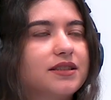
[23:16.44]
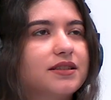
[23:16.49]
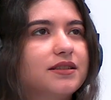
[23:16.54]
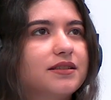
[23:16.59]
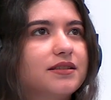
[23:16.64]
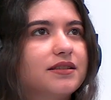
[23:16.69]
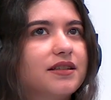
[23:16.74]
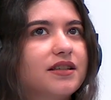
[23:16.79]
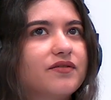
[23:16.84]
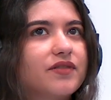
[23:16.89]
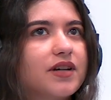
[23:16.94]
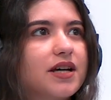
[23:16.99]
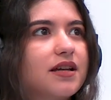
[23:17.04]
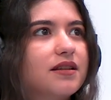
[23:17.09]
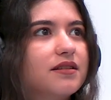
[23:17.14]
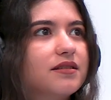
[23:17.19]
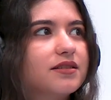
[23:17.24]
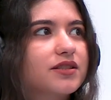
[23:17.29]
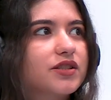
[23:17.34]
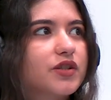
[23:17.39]
and
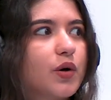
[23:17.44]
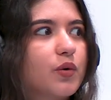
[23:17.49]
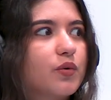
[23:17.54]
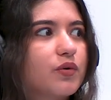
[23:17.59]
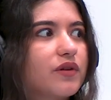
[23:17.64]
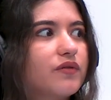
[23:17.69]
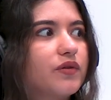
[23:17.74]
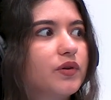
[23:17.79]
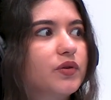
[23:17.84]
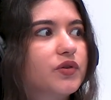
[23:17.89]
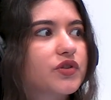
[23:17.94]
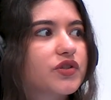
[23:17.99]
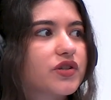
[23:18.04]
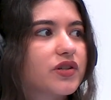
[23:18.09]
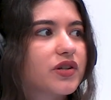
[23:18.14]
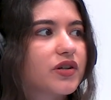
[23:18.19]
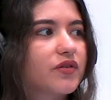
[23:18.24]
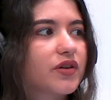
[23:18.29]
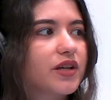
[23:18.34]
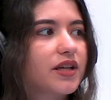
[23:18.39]
even so
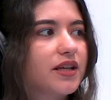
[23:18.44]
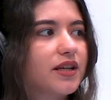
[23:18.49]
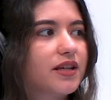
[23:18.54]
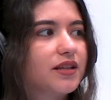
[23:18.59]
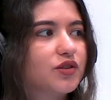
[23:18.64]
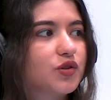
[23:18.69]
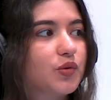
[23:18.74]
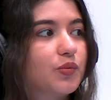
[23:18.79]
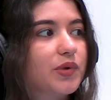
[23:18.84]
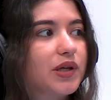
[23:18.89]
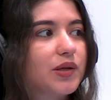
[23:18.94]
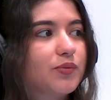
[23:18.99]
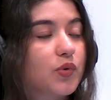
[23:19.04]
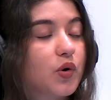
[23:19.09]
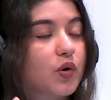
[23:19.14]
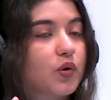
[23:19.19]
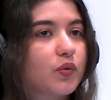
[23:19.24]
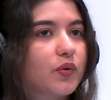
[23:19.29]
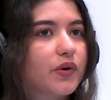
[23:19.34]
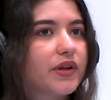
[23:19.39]
revolutionary to
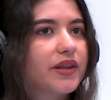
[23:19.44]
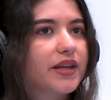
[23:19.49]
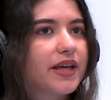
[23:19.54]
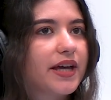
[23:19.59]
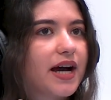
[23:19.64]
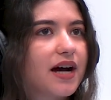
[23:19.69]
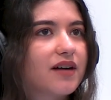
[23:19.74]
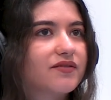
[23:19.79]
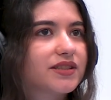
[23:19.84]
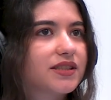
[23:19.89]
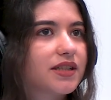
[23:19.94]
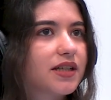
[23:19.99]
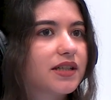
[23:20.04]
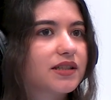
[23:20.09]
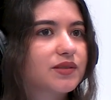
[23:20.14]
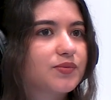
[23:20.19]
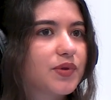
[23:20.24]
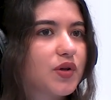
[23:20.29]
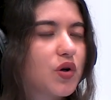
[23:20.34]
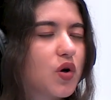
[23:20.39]
people when they have
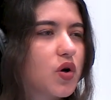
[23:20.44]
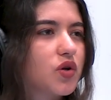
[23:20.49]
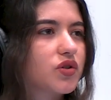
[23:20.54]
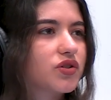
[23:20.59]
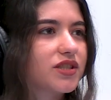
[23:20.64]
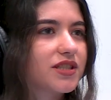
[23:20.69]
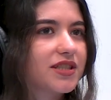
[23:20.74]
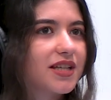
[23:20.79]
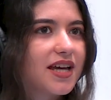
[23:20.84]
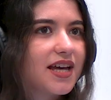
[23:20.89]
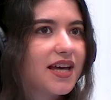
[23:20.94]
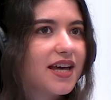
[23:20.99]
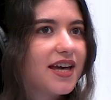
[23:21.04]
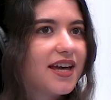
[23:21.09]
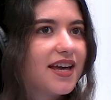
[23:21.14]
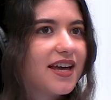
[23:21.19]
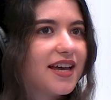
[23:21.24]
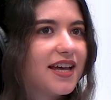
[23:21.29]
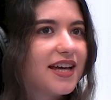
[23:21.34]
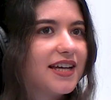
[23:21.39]
sex, because
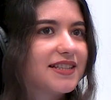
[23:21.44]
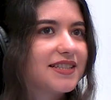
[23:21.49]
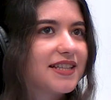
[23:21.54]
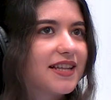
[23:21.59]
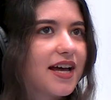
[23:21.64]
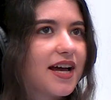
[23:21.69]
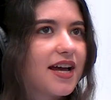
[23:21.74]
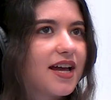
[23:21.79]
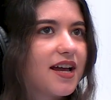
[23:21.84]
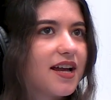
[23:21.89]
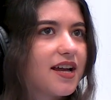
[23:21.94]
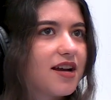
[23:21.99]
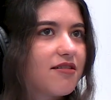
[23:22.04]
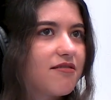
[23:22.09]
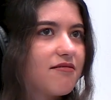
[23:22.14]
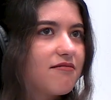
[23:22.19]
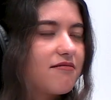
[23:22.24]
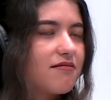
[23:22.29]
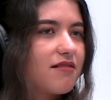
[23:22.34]
it's like,